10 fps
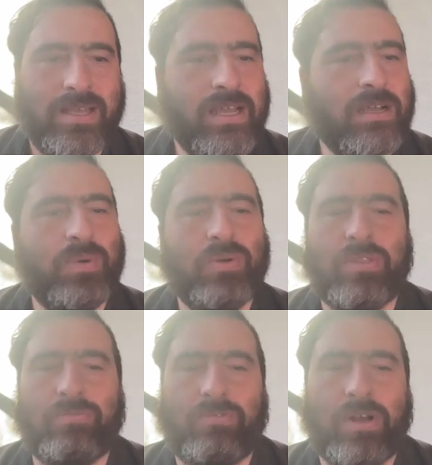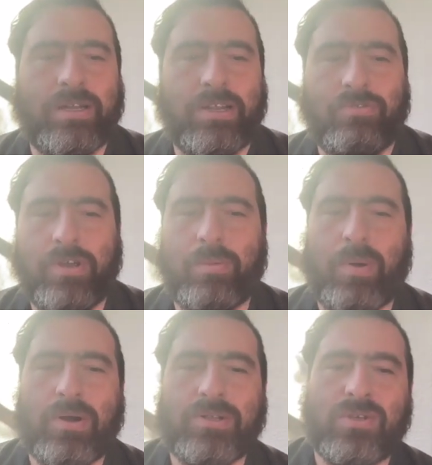Take both the front and rear
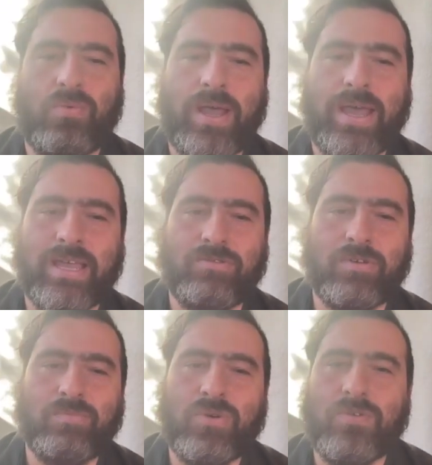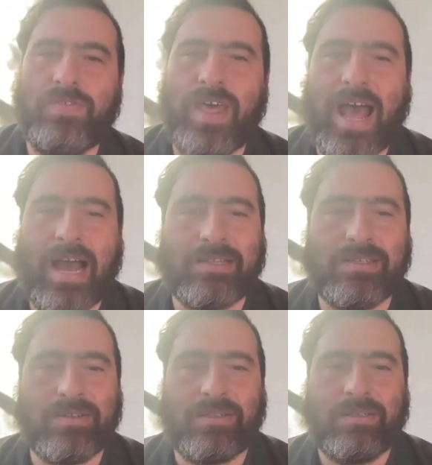parts away and remove the
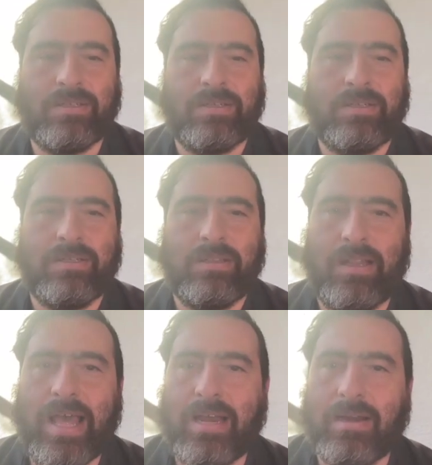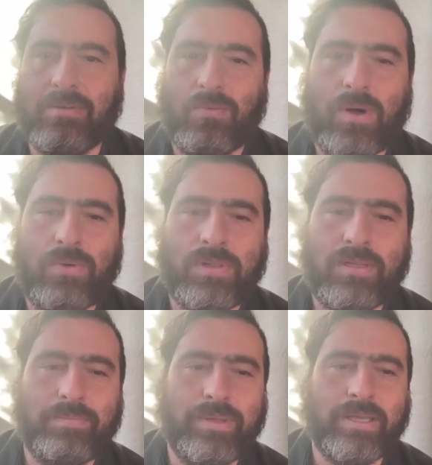axle. Then what
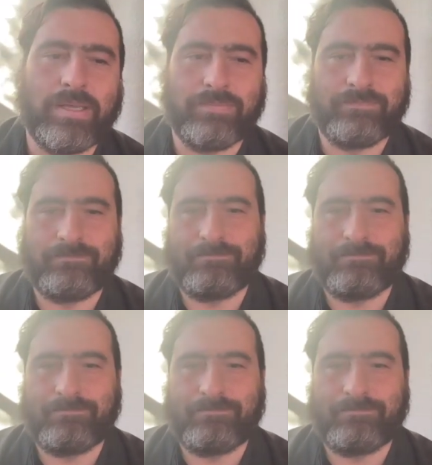will it be?